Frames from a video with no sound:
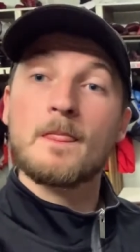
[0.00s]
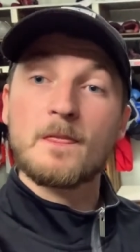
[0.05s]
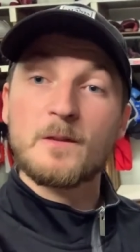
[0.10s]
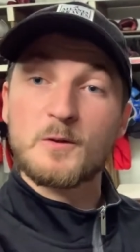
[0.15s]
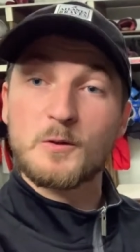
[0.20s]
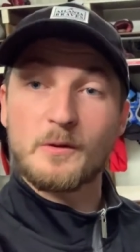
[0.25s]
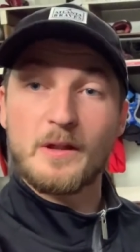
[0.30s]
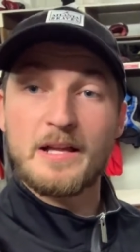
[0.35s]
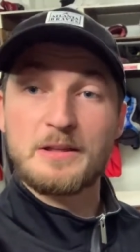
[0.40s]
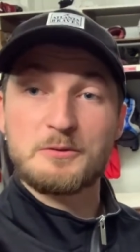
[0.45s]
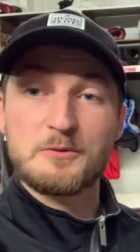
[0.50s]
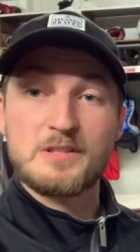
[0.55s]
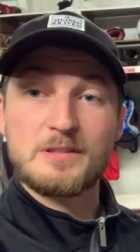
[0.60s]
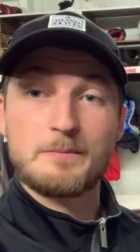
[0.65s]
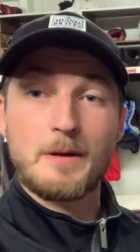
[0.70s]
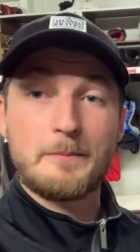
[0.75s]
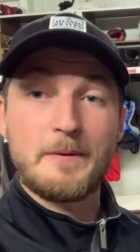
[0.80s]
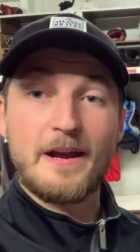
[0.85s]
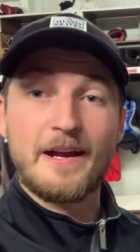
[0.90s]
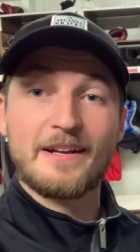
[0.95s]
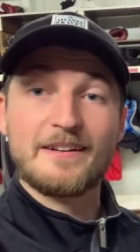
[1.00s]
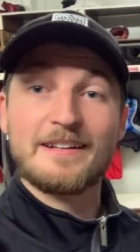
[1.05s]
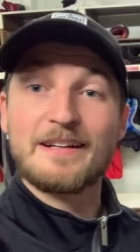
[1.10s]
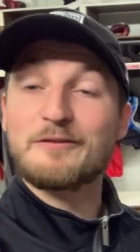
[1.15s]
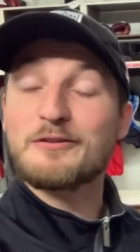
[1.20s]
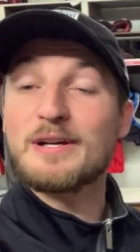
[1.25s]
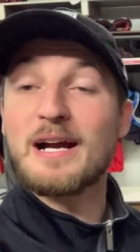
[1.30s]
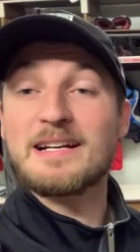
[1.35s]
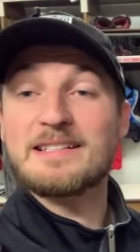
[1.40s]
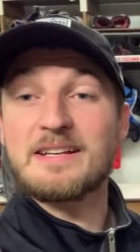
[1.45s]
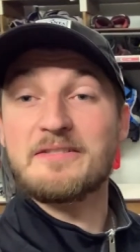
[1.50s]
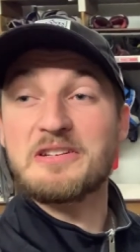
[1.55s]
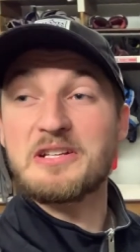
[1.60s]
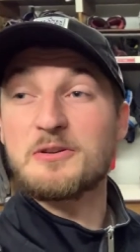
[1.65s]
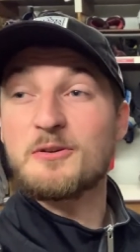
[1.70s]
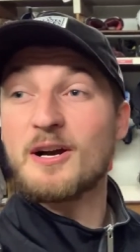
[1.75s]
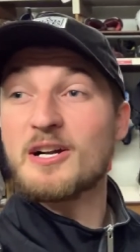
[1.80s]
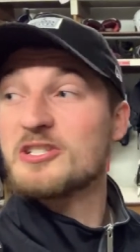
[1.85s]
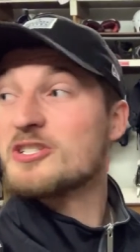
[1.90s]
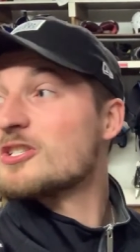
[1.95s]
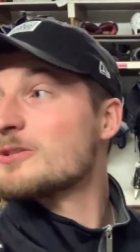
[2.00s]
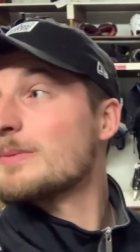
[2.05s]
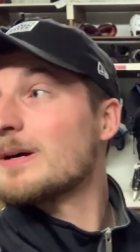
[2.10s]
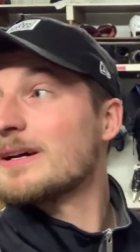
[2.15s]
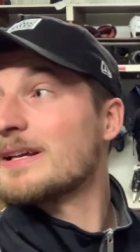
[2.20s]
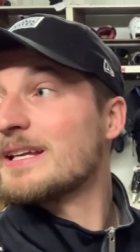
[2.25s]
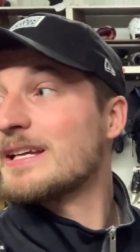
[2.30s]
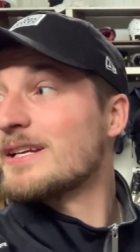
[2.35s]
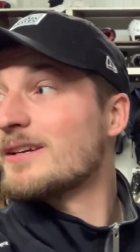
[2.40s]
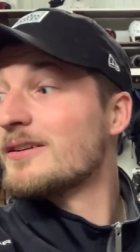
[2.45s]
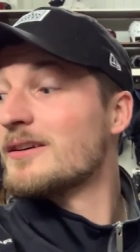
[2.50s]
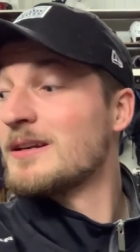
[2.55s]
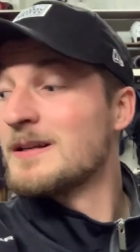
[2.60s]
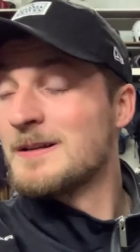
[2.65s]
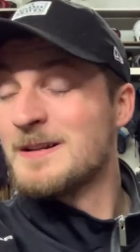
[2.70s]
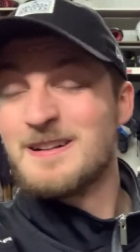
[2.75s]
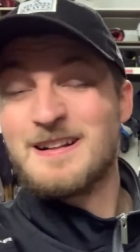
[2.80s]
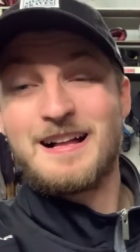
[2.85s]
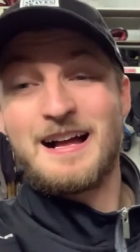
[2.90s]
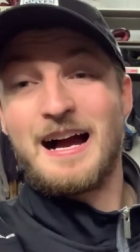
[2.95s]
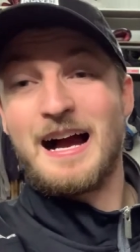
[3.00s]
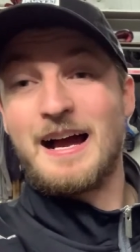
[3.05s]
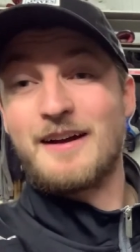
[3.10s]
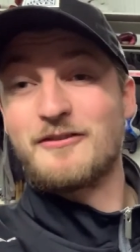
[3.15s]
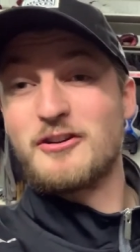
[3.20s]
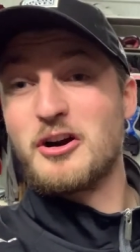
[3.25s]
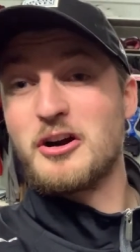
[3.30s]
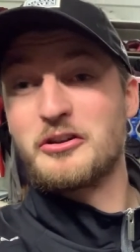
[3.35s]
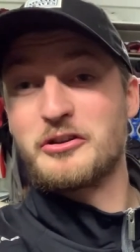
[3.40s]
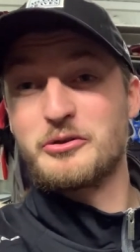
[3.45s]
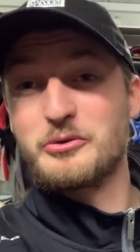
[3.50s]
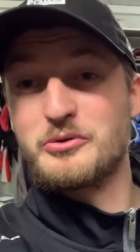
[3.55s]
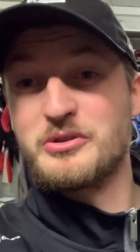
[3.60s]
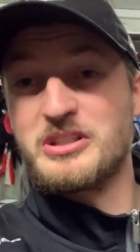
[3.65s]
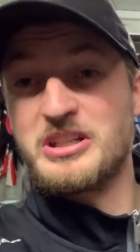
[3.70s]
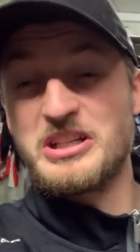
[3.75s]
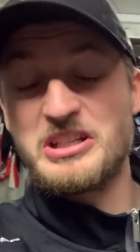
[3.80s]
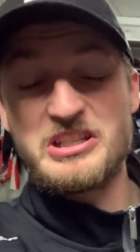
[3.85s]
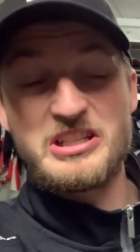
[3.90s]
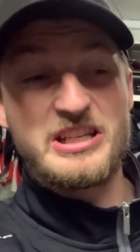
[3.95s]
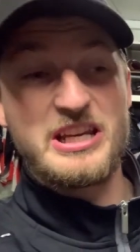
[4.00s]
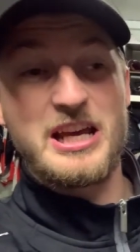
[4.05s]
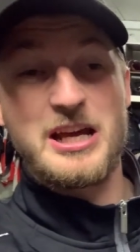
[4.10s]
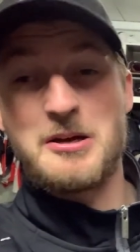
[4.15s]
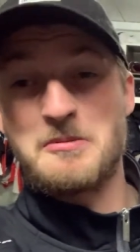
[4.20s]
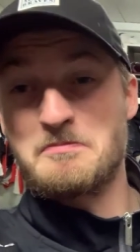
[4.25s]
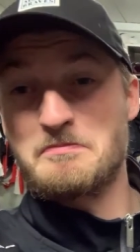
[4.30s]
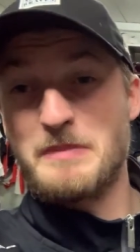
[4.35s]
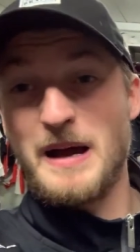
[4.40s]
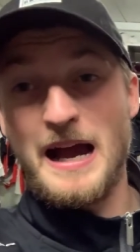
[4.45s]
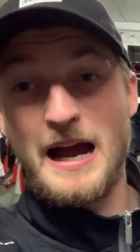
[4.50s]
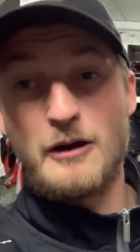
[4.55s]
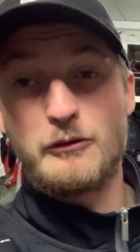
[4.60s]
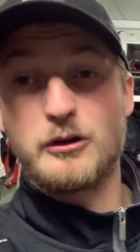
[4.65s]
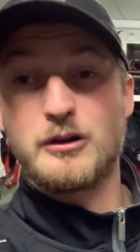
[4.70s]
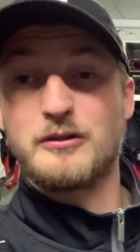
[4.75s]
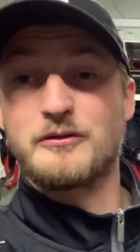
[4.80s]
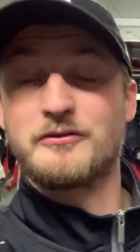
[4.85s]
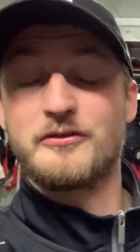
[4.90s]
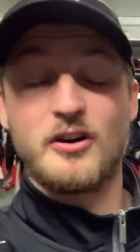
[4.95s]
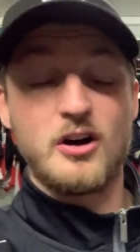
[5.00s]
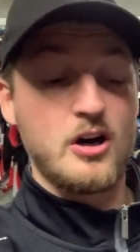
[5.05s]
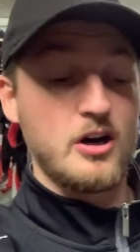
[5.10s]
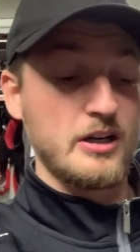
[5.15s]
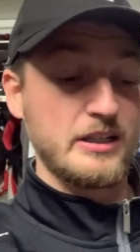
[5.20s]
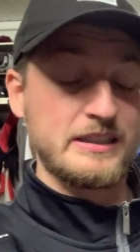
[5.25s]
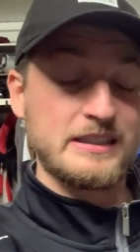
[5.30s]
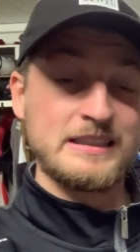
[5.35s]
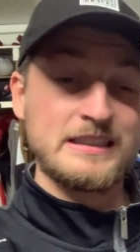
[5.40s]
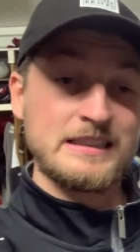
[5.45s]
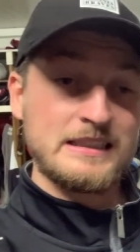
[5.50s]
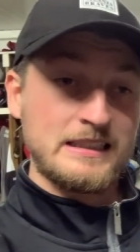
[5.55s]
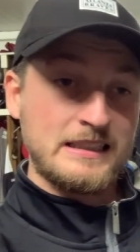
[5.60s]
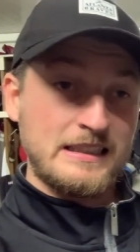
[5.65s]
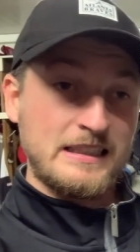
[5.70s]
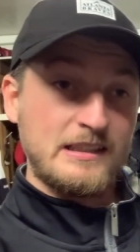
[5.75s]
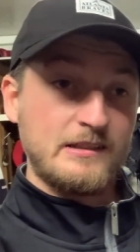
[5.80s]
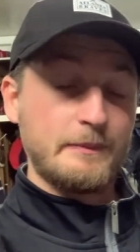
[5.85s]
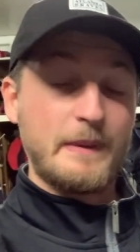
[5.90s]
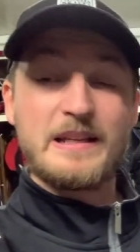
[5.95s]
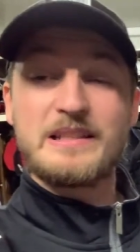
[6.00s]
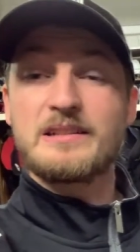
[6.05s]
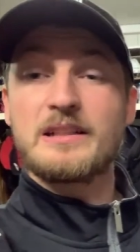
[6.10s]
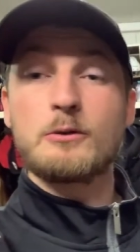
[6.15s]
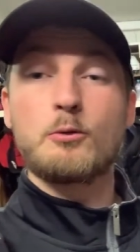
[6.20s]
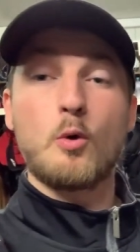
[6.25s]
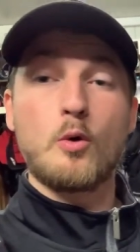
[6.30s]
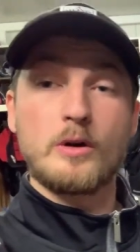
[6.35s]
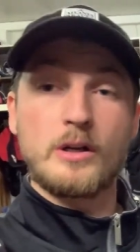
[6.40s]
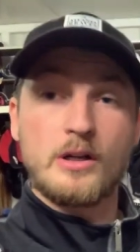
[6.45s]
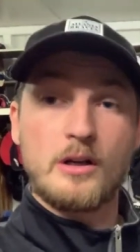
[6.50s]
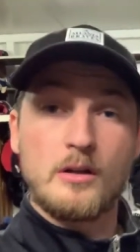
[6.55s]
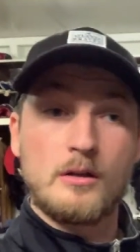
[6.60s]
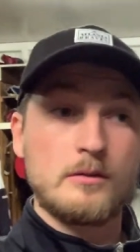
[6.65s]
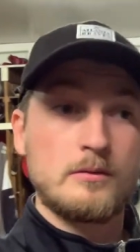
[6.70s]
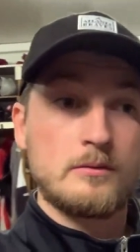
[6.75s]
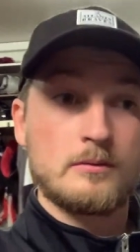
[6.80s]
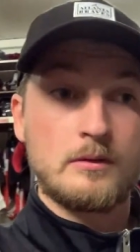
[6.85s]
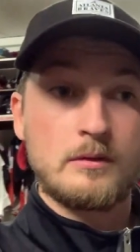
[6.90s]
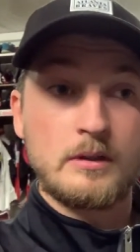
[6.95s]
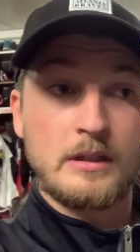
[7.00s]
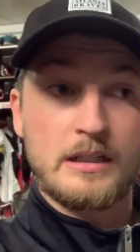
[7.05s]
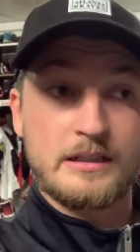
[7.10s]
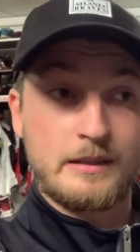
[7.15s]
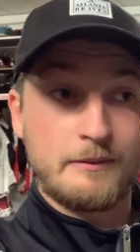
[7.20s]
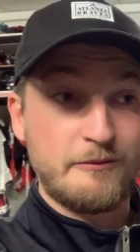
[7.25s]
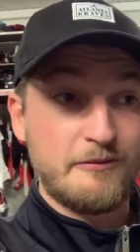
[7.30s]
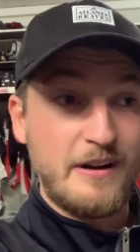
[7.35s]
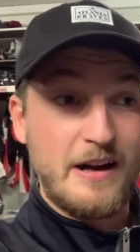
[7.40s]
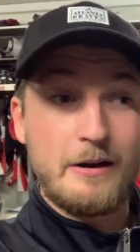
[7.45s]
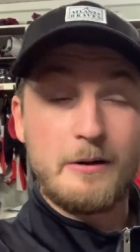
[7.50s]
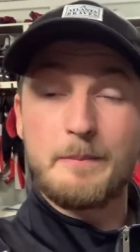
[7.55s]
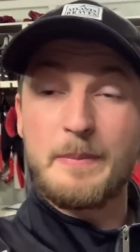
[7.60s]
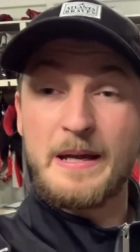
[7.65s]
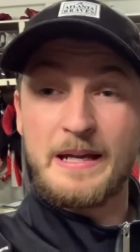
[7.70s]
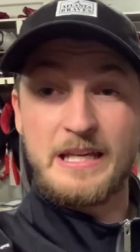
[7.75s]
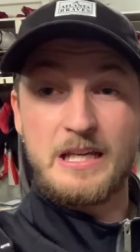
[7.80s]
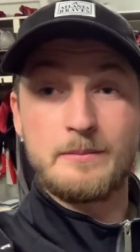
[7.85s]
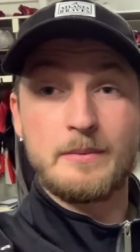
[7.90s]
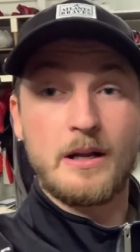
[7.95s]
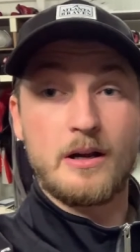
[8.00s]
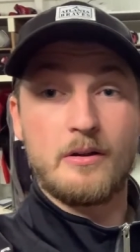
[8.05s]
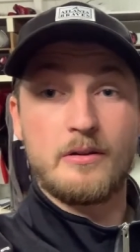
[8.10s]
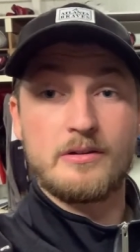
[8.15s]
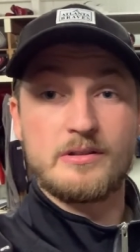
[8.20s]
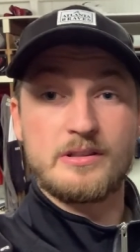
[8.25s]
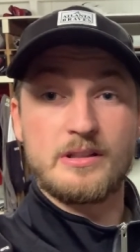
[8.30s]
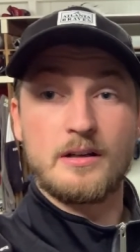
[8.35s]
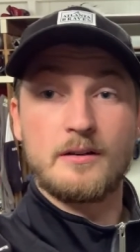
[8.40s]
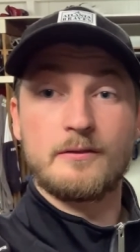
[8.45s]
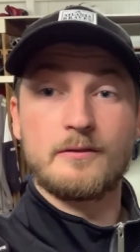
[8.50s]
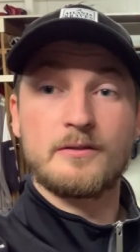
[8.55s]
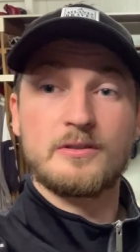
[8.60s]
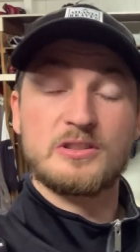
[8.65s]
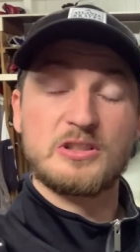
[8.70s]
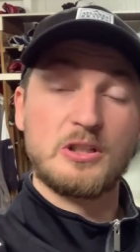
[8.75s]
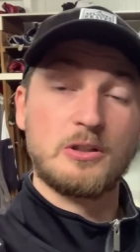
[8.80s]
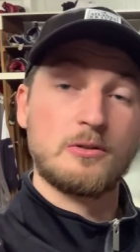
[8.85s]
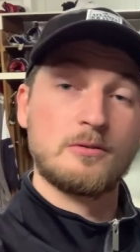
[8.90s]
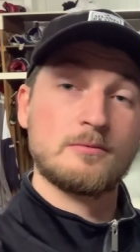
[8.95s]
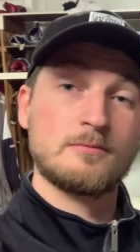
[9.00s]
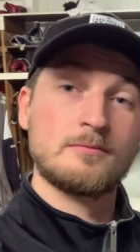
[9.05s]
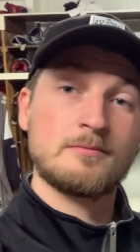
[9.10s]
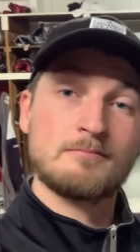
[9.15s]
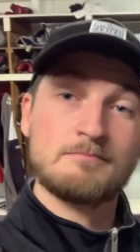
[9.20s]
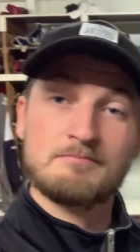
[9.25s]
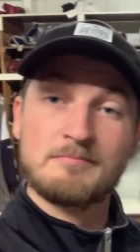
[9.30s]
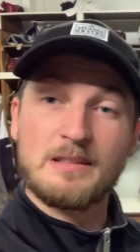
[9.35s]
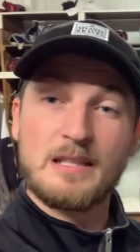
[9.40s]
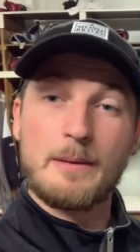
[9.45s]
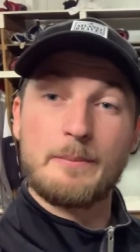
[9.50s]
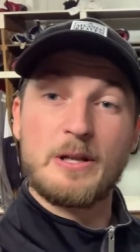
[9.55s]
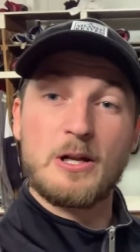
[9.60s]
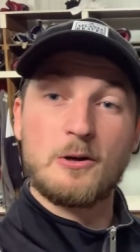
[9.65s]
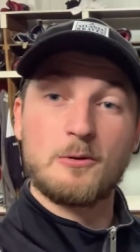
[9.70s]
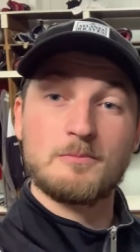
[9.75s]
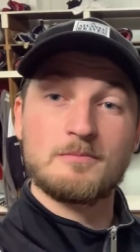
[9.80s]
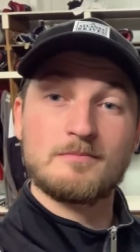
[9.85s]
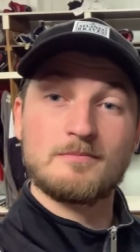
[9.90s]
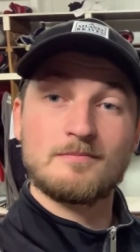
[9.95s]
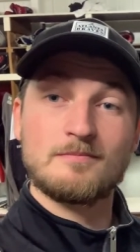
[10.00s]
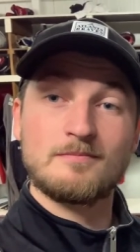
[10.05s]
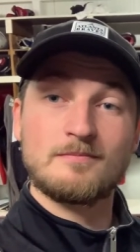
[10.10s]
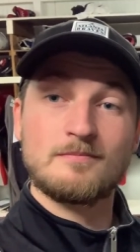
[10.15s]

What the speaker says: So that's what's in my bag. If you guys have any questions about gear, I've gone through CCM, Bauer, Vaughn. Basically worn it all, because I'm very picky about all this stuff. So let me know.